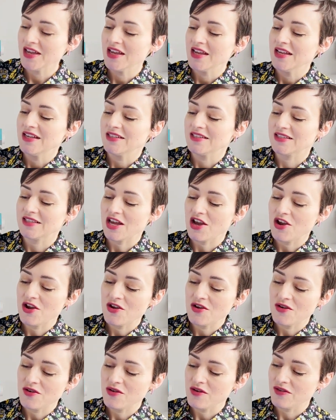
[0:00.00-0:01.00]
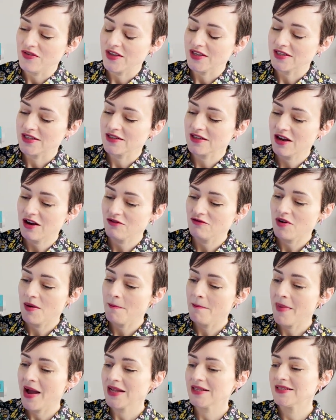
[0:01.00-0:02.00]
So this is our
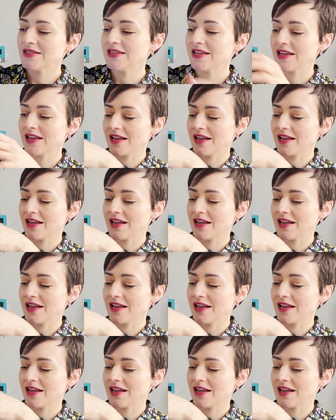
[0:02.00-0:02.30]
romantic